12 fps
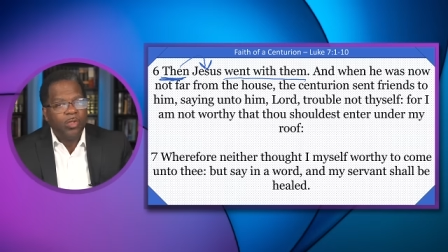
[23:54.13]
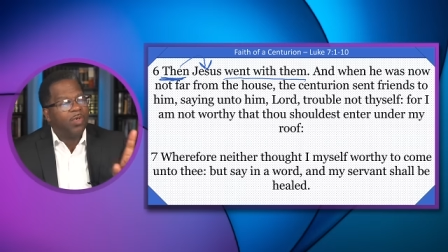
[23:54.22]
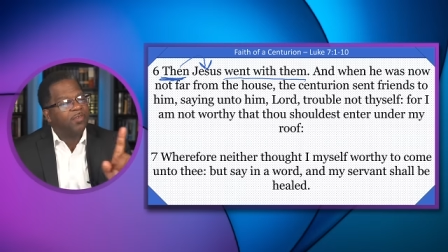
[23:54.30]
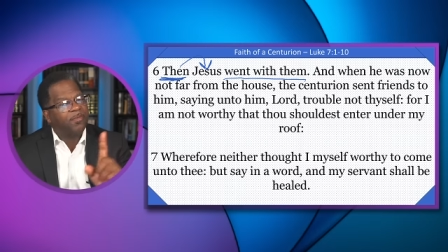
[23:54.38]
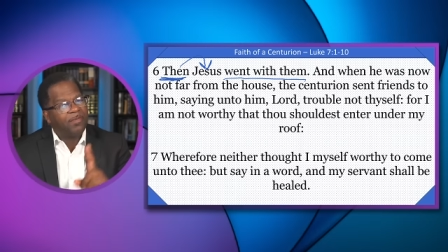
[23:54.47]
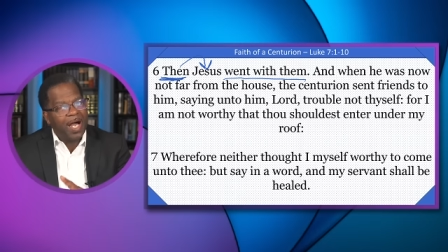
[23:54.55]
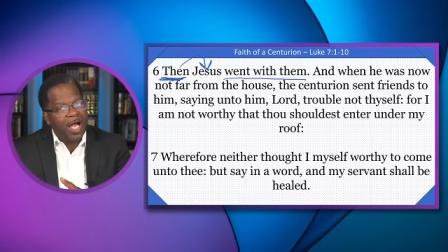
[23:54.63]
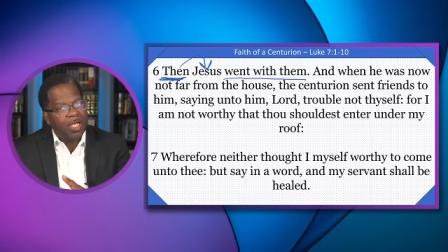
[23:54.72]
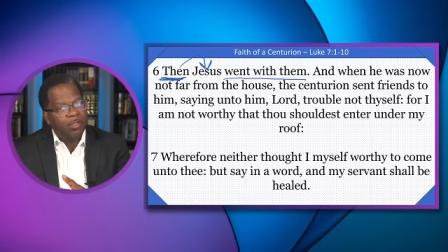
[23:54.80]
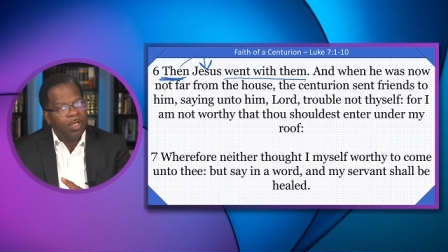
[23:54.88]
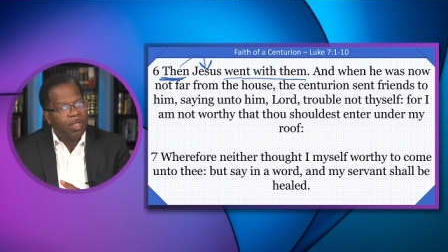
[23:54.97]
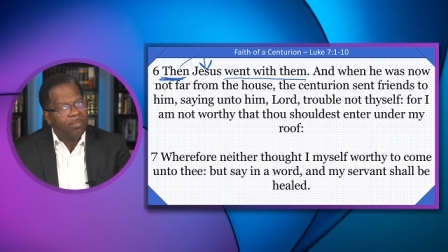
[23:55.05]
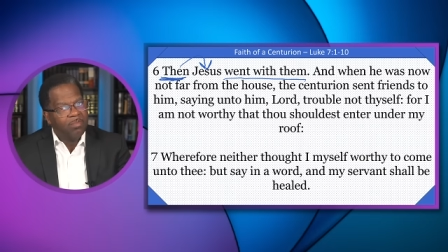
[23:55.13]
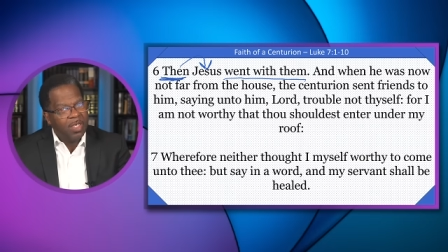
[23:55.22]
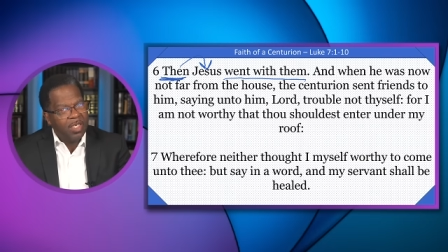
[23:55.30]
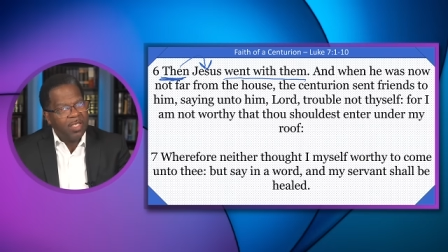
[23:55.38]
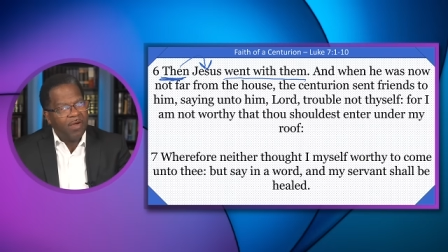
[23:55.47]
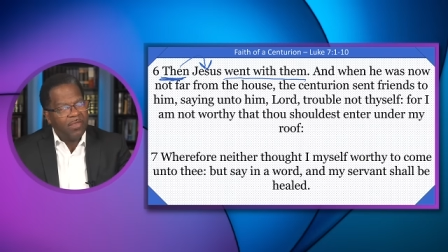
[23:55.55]
You will find
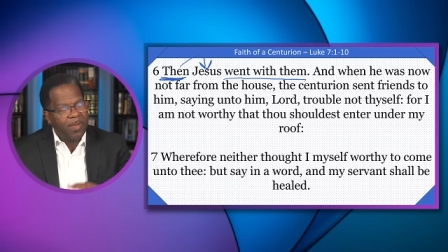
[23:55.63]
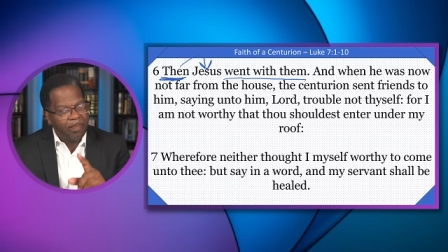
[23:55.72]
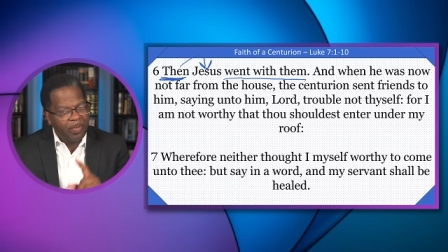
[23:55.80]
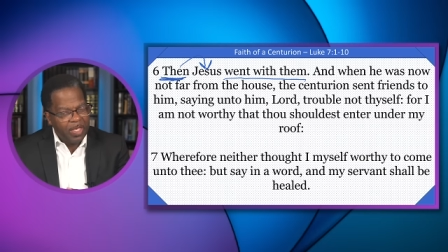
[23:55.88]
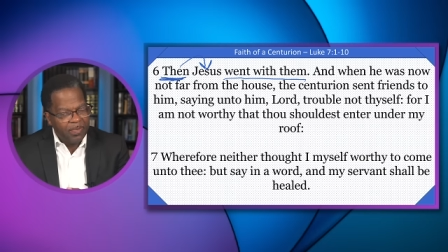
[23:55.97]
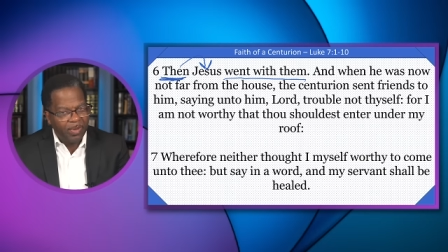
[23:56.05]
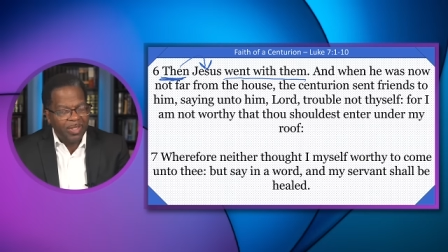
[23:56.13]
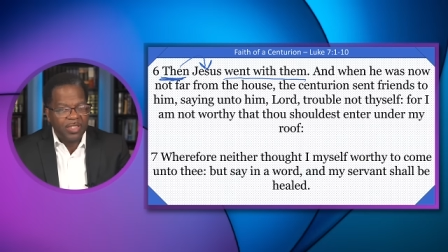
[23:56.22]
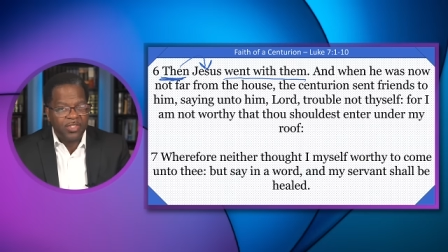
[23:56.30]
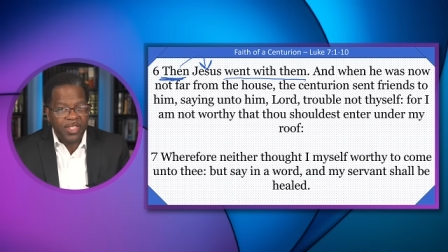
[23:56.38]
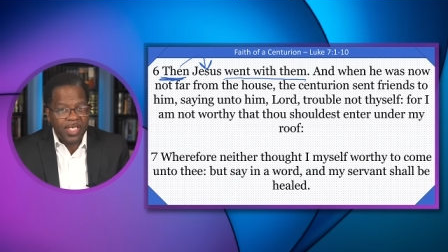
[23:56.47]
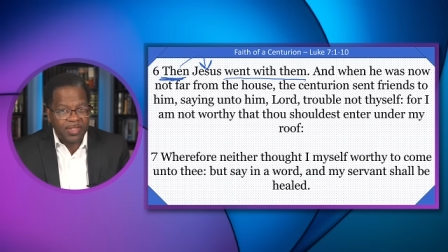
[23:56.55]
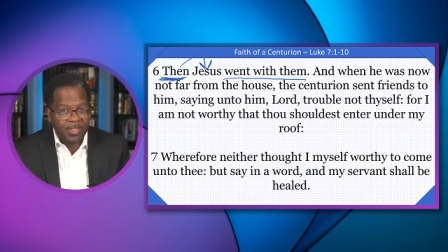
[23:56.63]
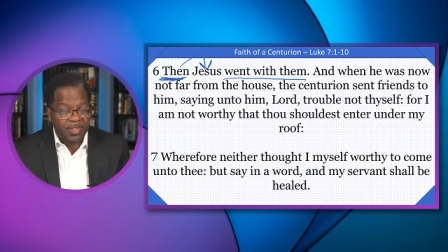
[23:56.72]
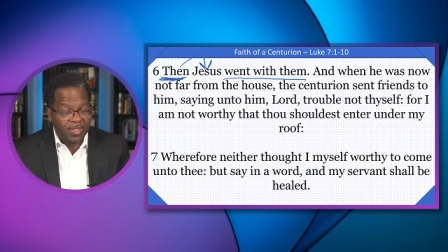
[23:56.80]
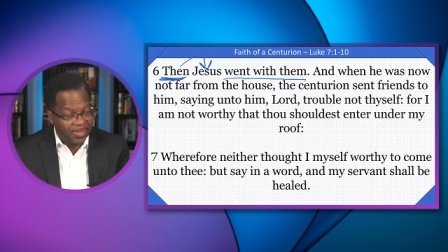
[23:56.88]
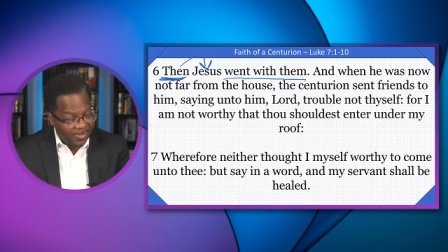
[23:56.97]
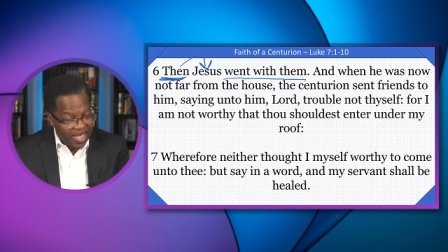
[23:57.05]
many of the people in
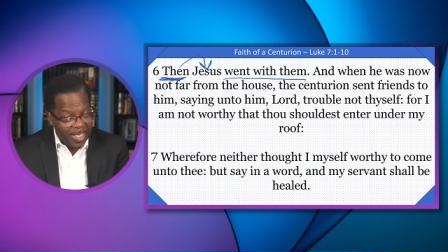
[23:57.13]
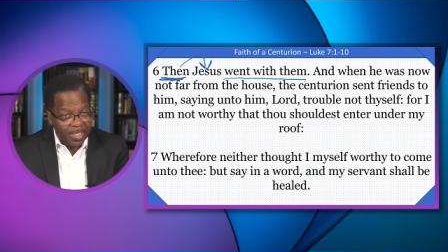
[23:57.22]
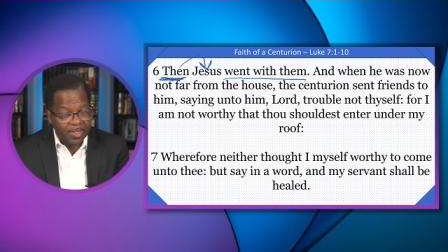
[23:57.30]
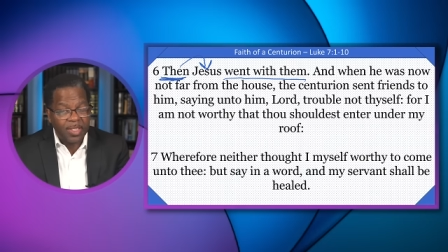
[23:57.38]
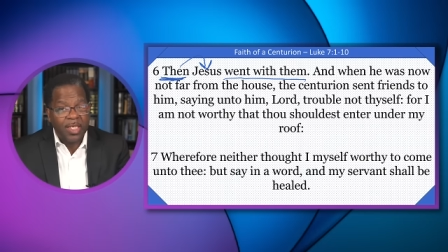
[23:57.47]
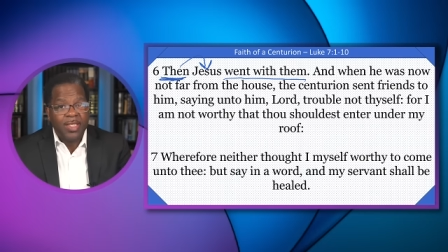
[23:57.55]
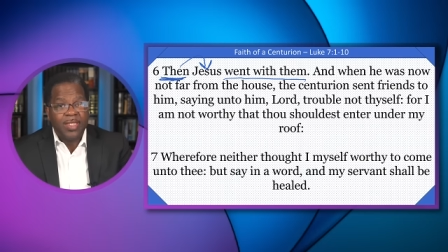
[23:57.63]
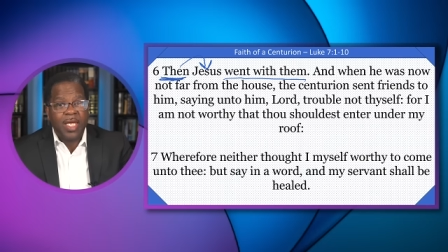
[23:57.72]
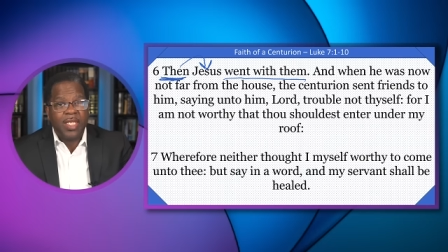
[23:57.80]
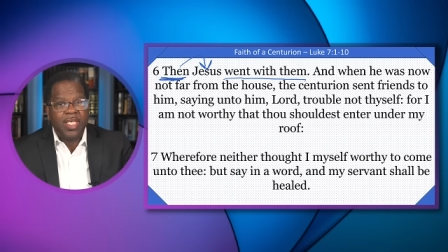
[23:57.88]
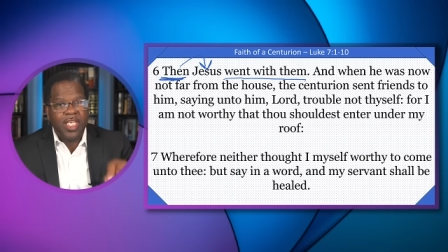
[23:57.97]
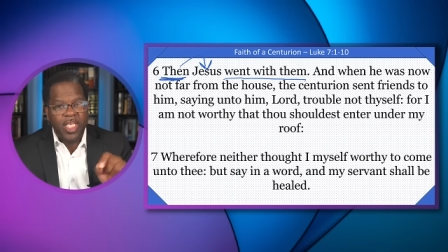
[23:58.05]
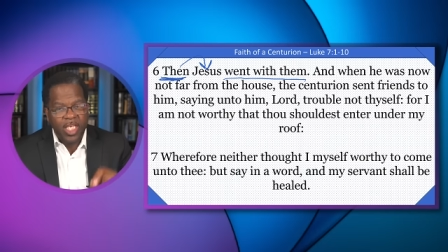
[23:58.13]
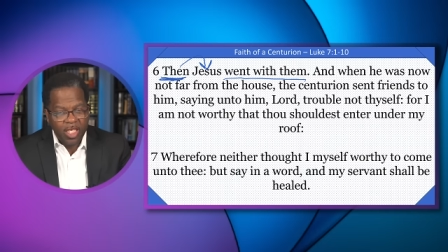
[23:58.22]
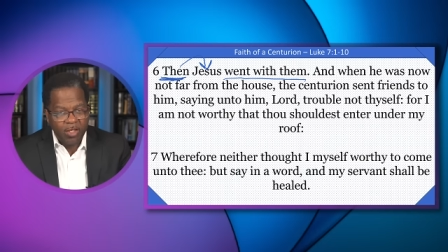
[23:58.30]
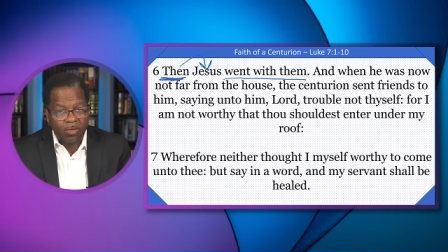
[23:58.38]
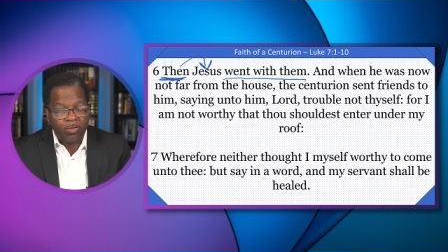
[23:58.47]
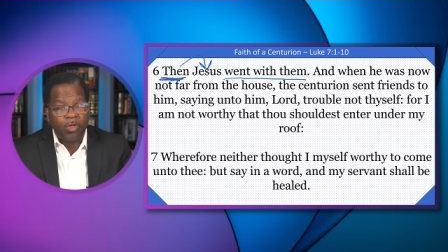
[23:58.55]
Jesus' days that he
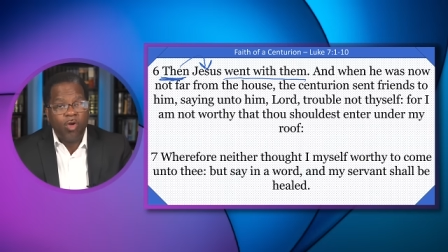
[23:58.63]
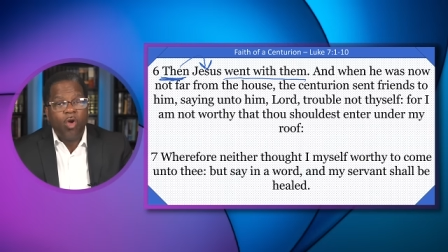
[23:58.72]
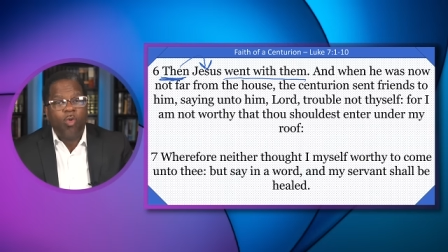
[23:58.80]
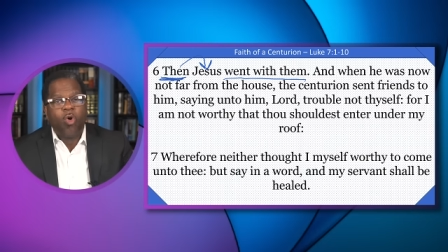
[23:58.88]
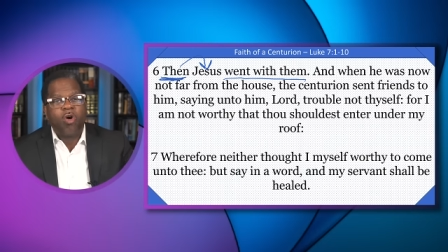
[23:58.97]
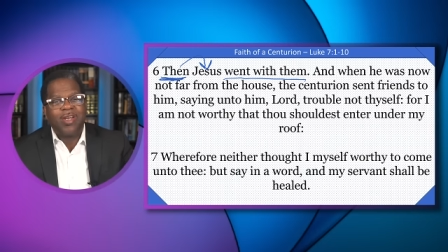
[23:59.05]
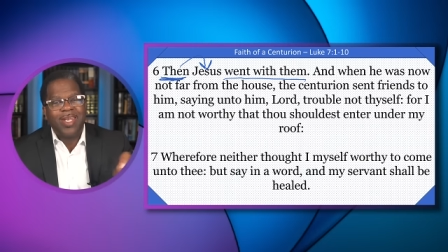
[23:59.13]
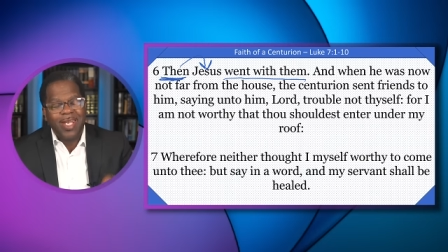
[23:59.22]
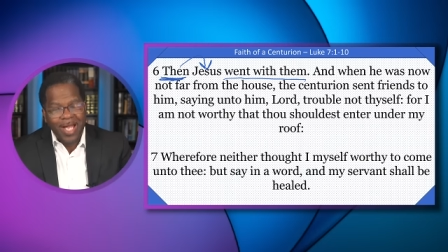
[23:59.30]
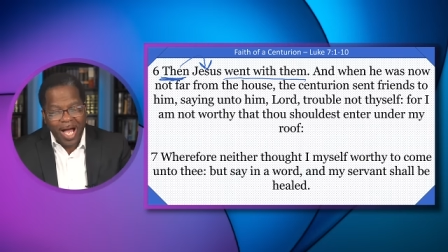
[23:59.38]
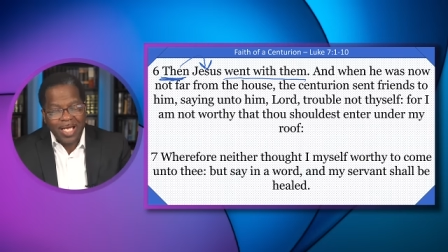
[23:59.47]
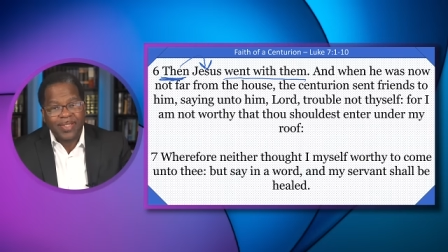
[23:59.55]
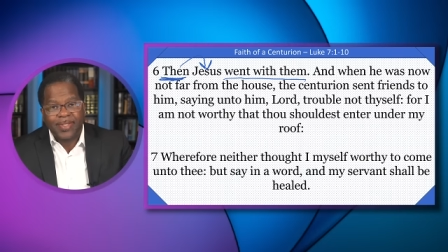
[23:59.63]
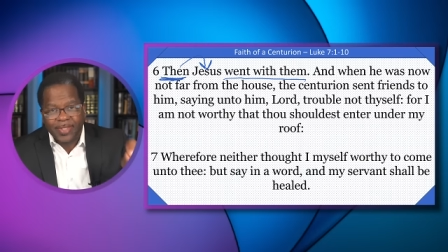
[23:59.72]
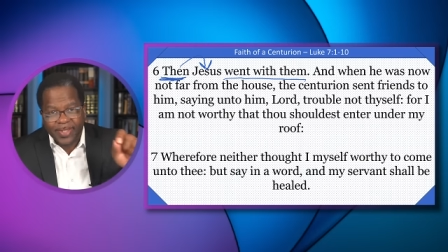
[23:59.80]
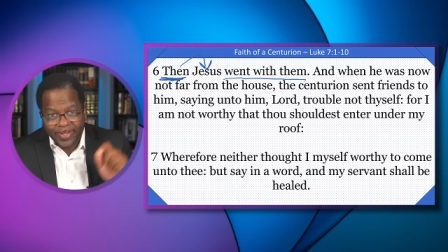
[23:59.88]
healed were not